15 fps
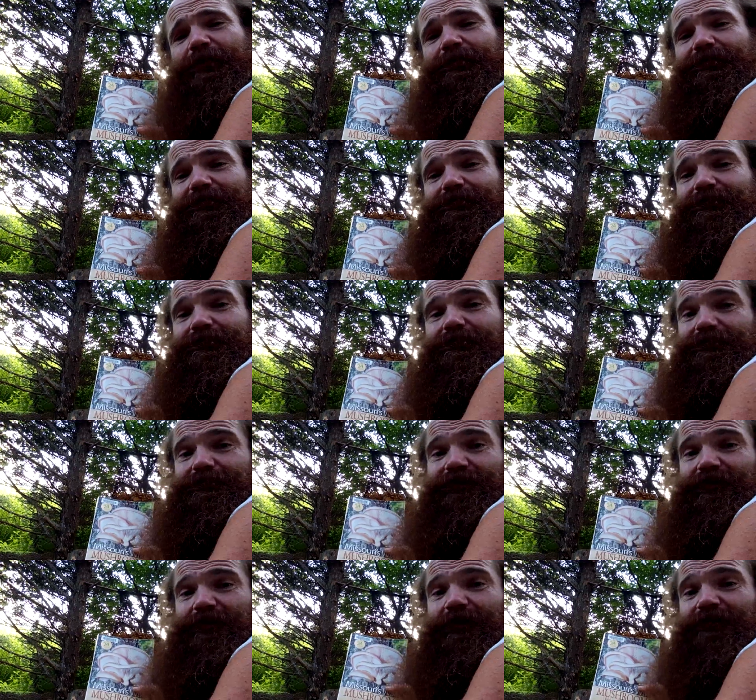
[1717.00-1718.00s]
from,
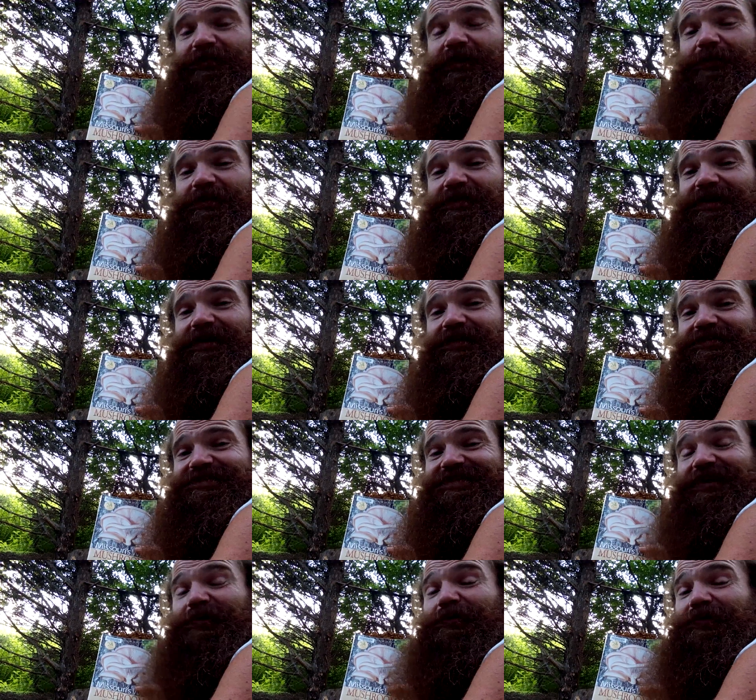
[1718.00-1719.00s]
you know, our family
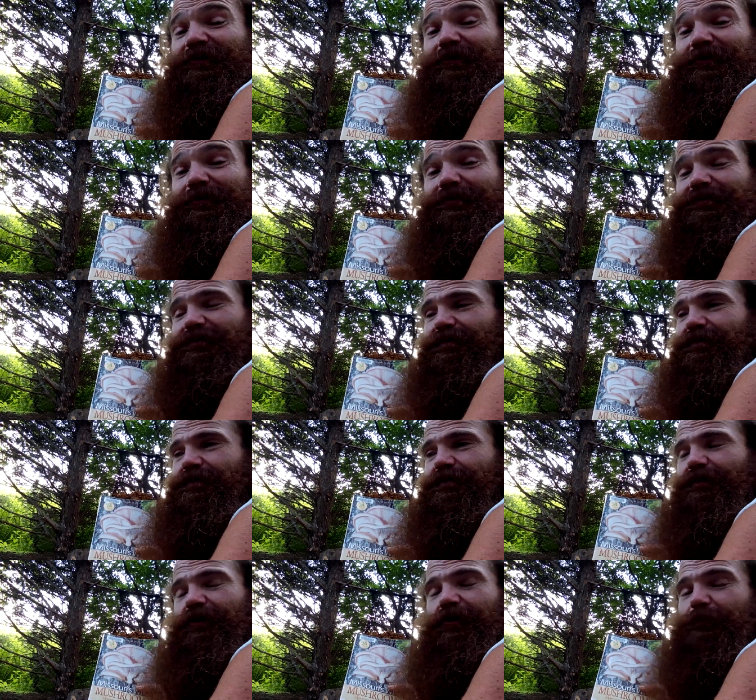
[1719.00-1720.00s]
kind of settled here.
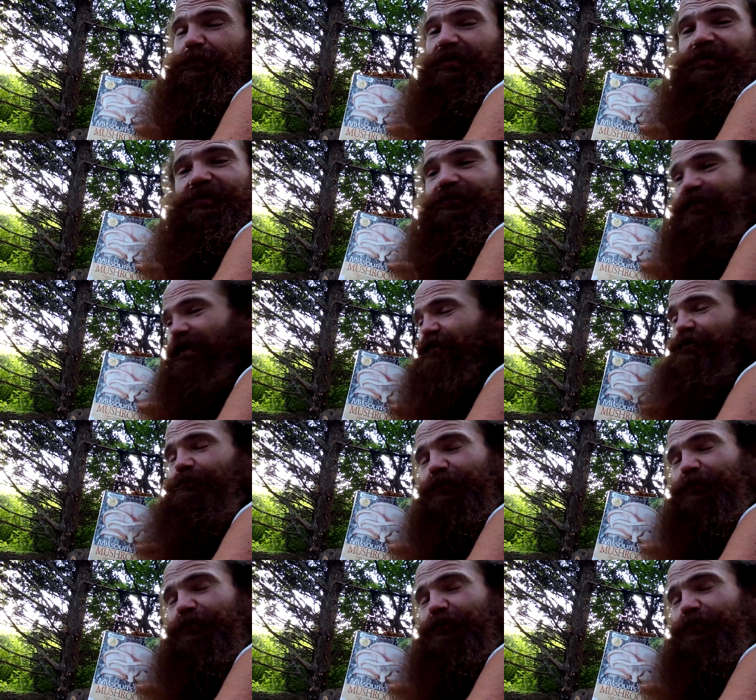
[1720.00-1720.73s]
Our opinion of